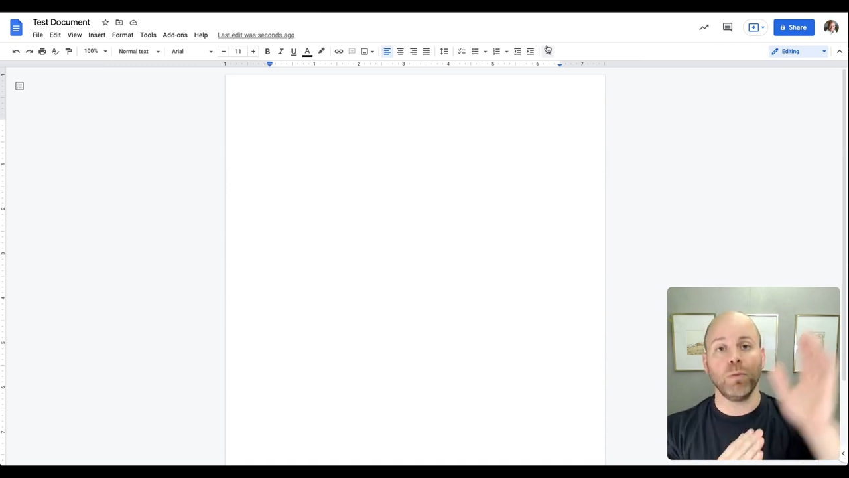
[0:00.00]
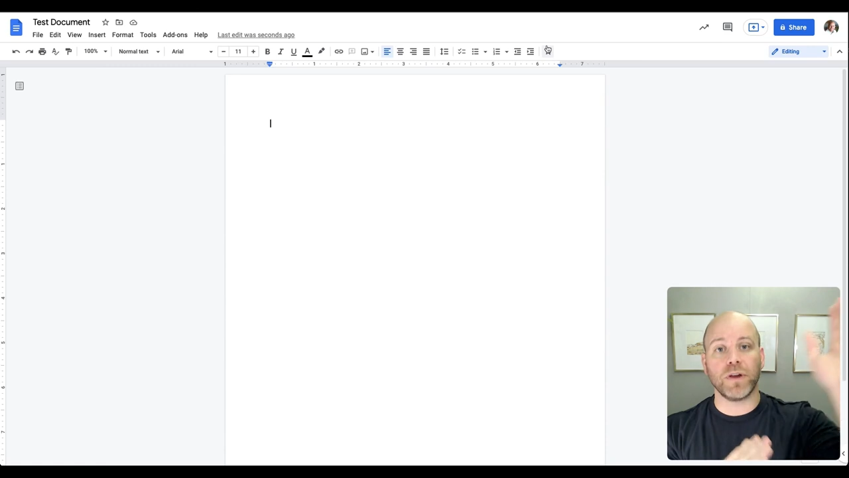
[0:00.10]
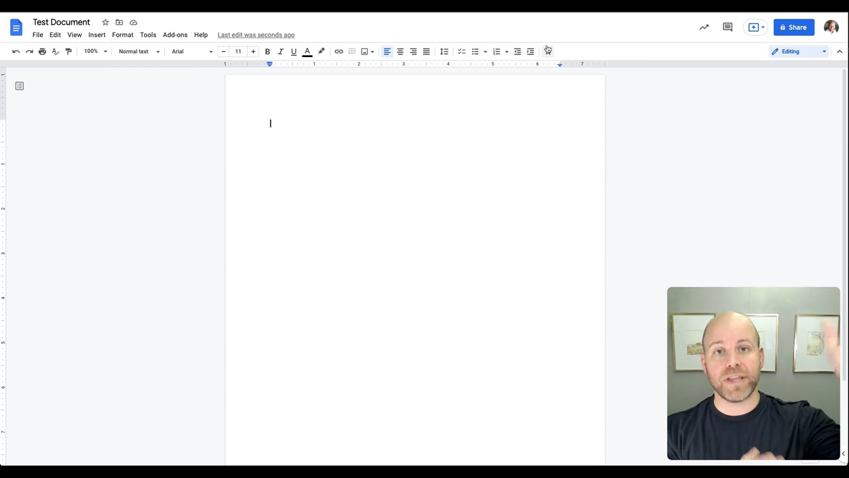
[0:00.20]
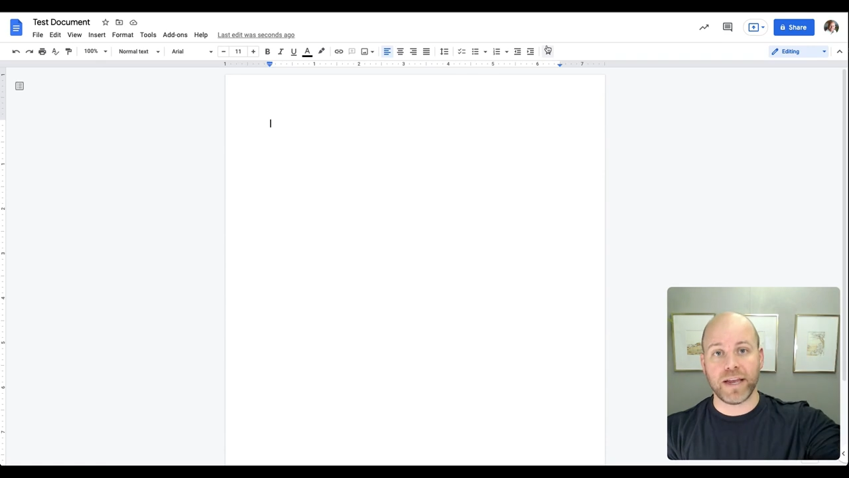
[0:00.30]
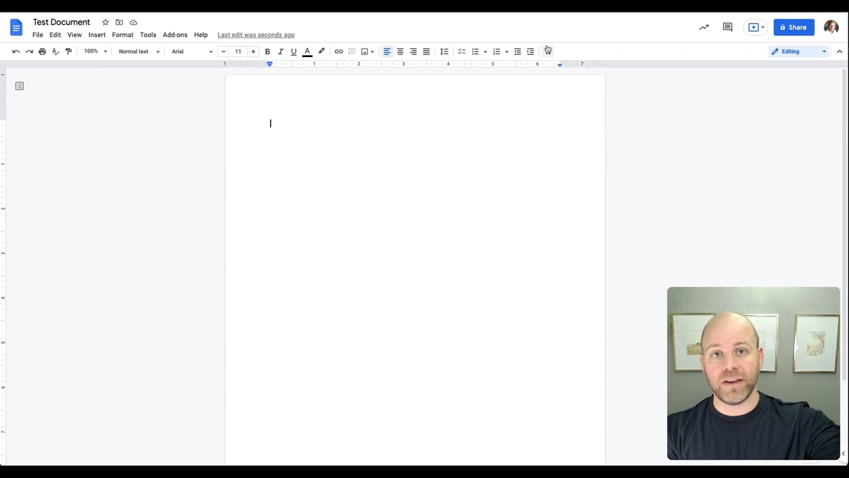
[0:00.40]

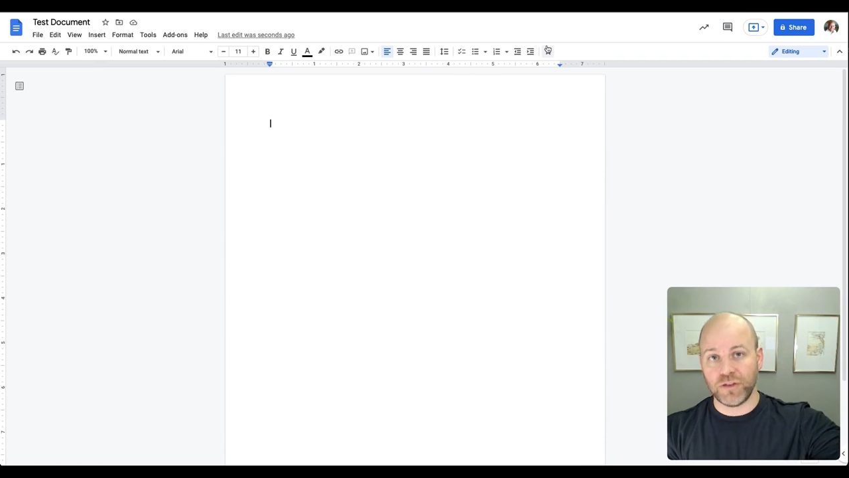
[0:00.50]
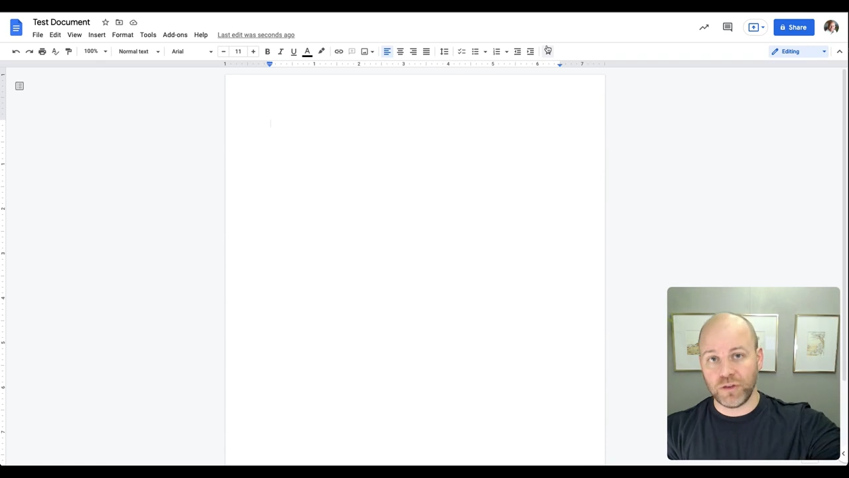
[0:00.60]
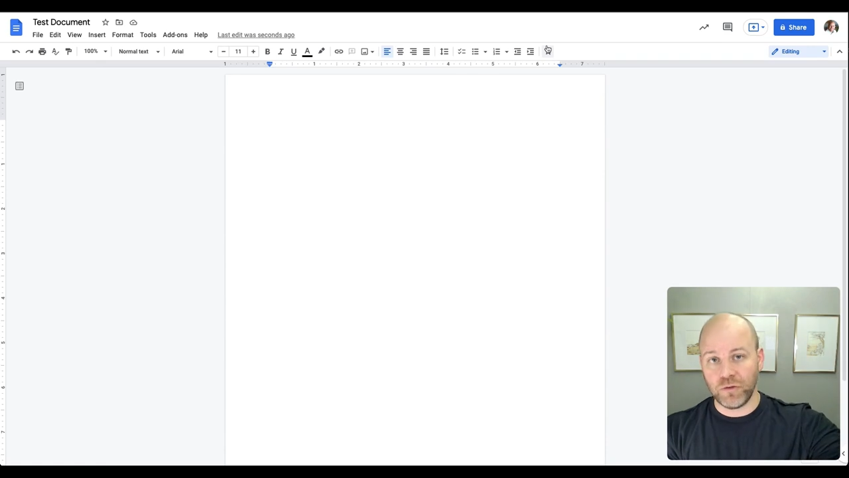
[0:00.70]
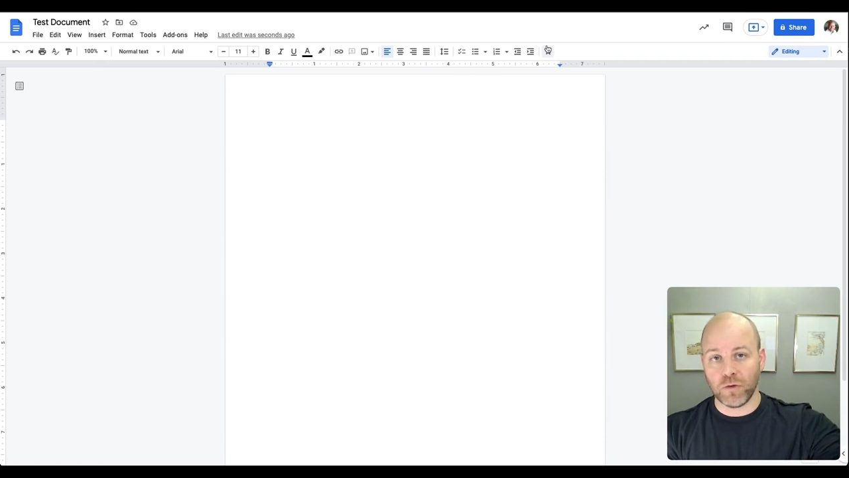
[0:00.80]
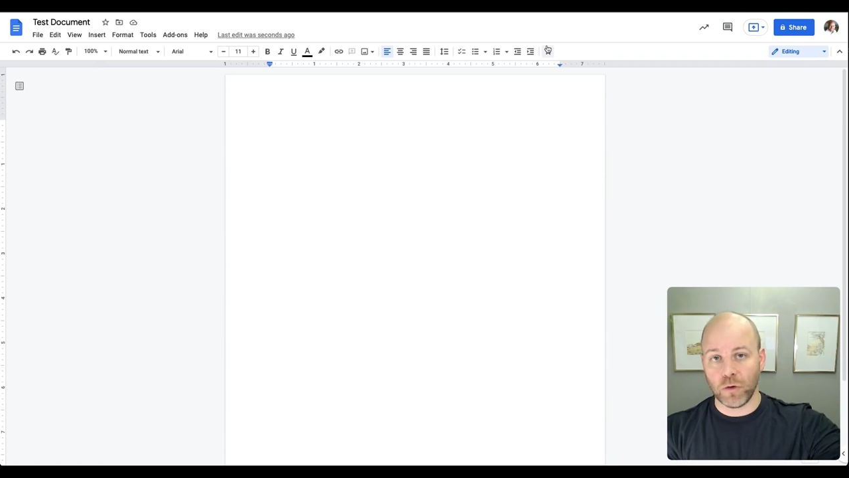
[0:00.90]
bring that into
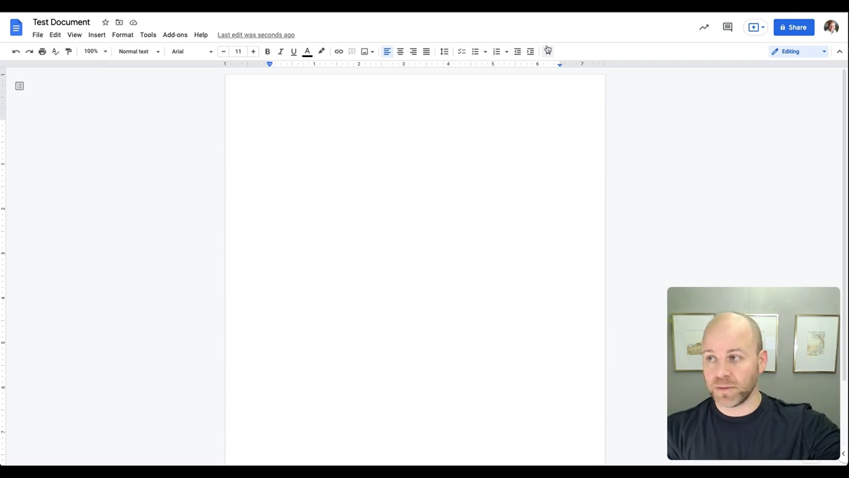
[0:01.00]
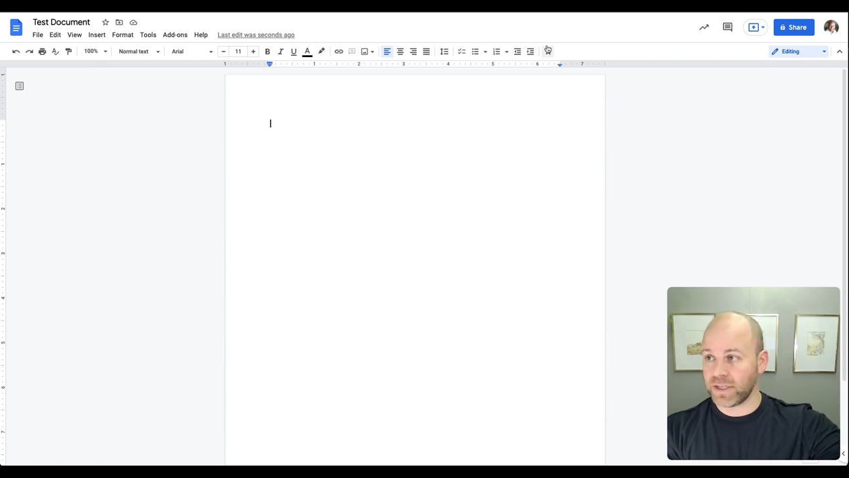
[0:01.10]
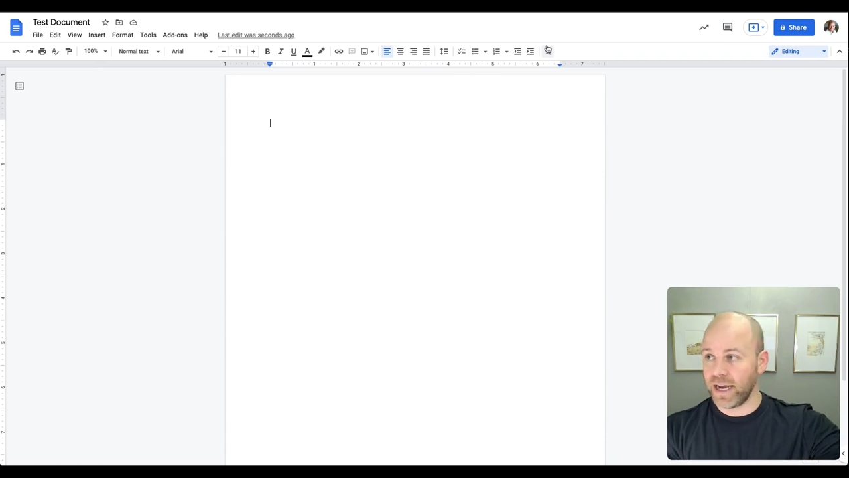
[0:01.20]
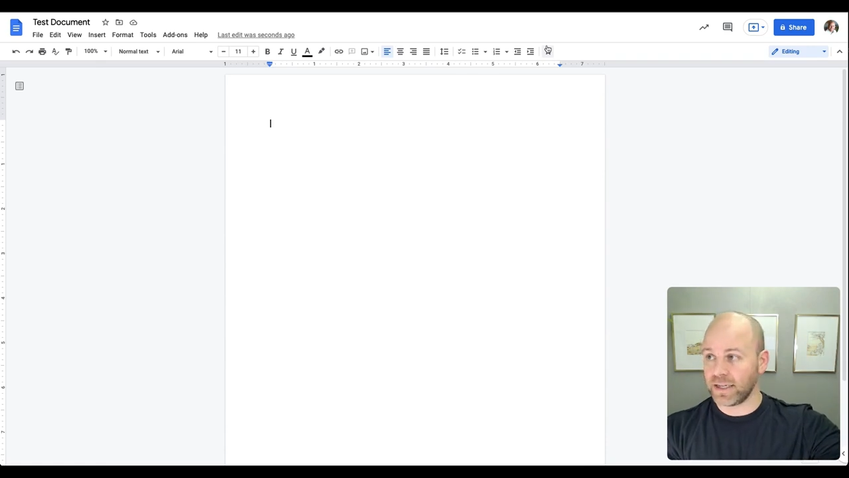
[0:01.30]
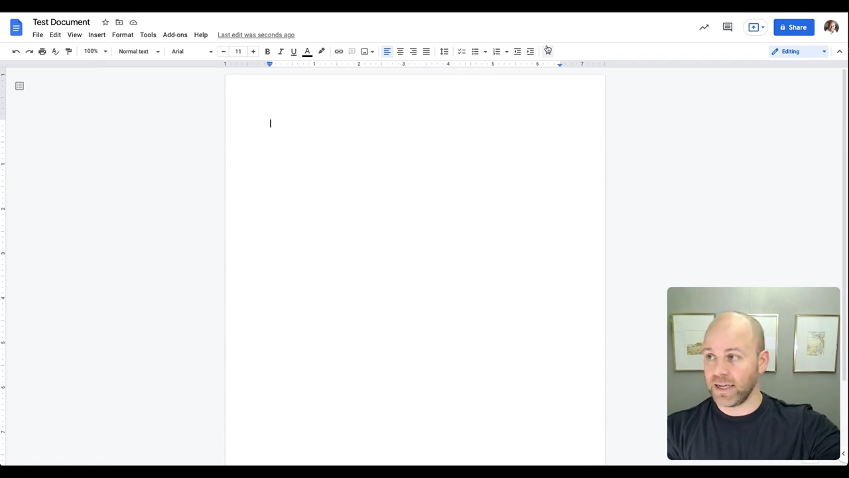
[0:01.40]

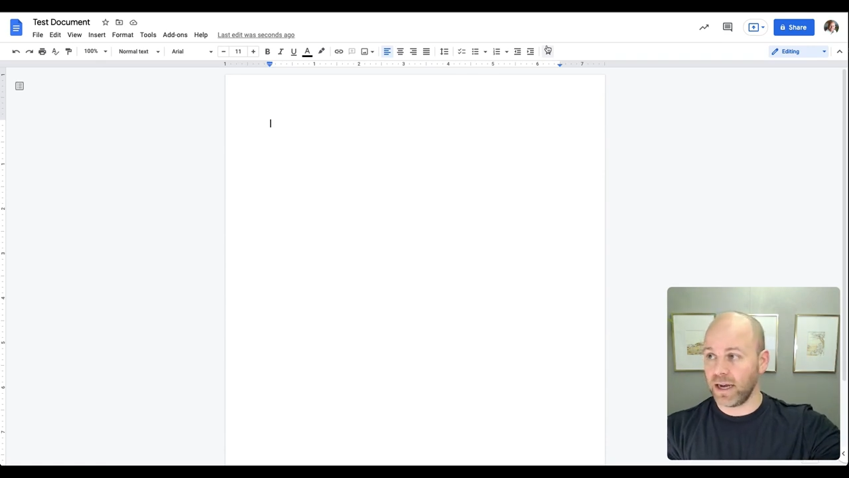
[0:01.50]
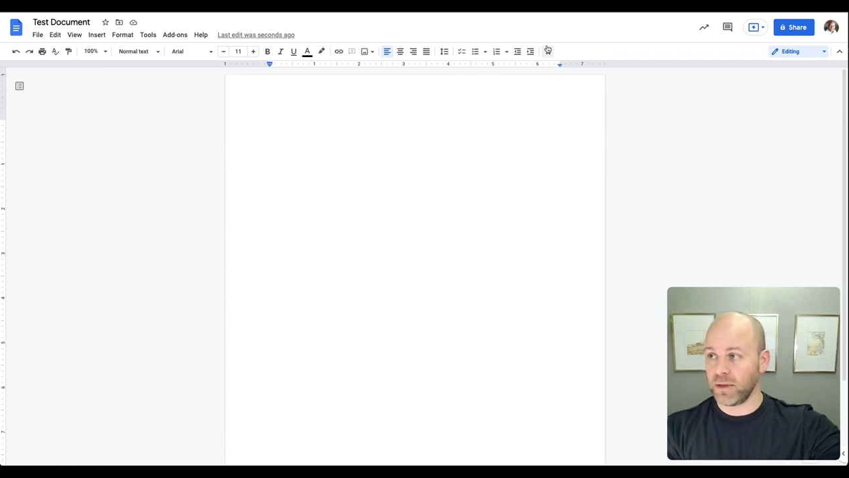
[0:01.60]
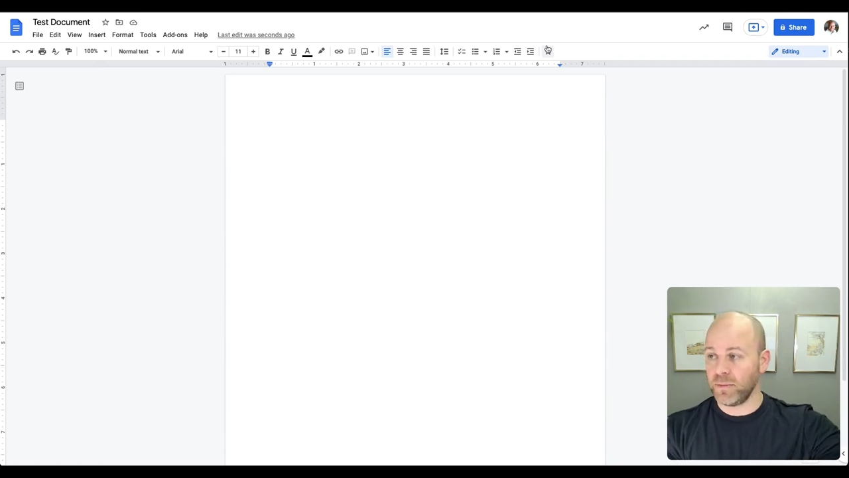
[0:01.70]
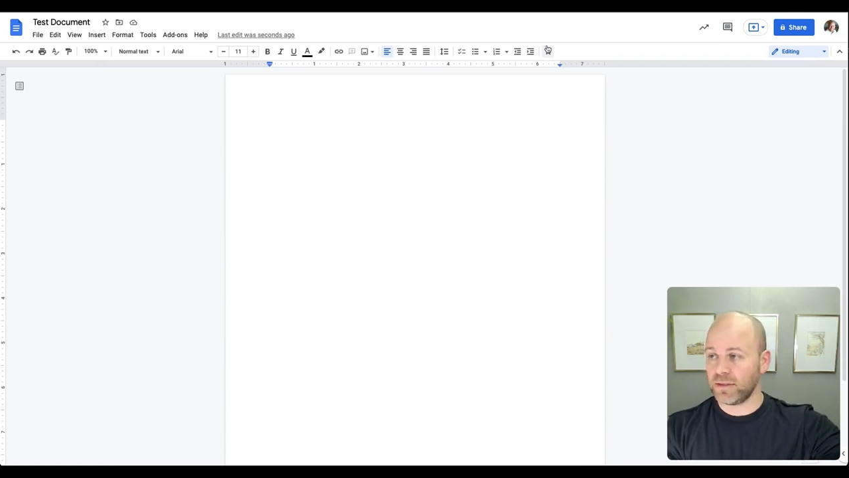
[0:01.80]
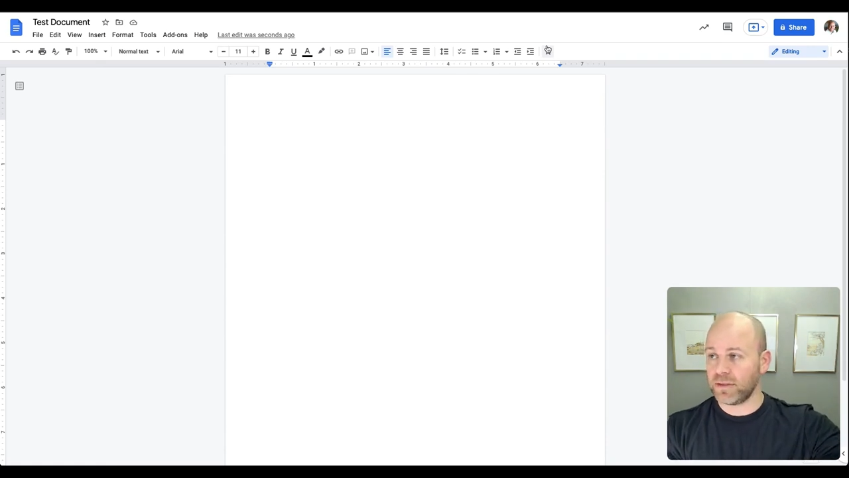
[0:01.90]
Formstack Documents.